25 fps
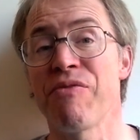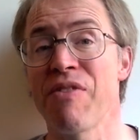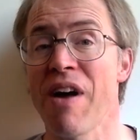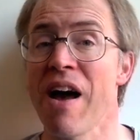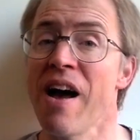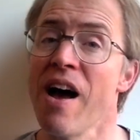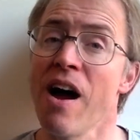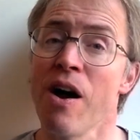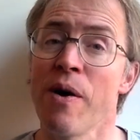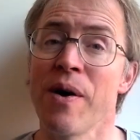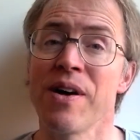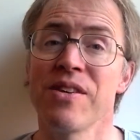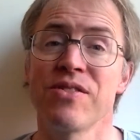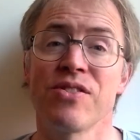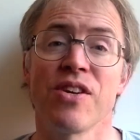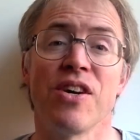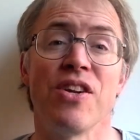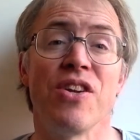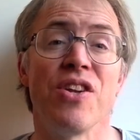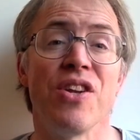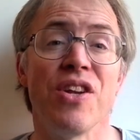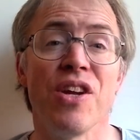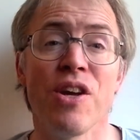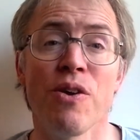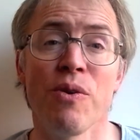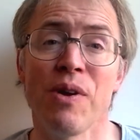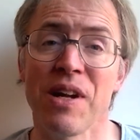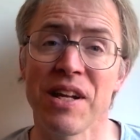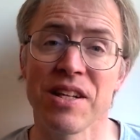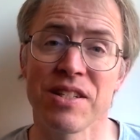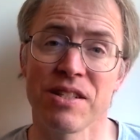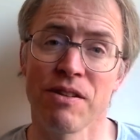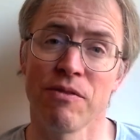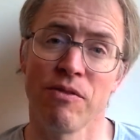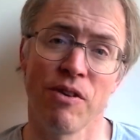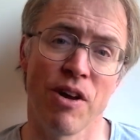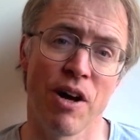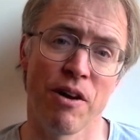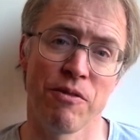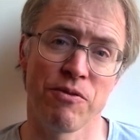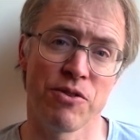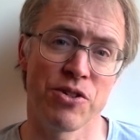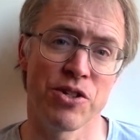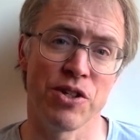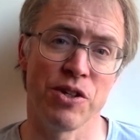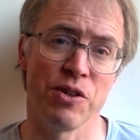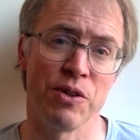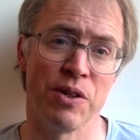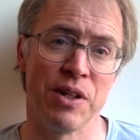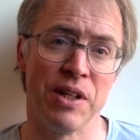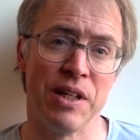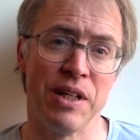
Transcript: that OS a new lease of life too.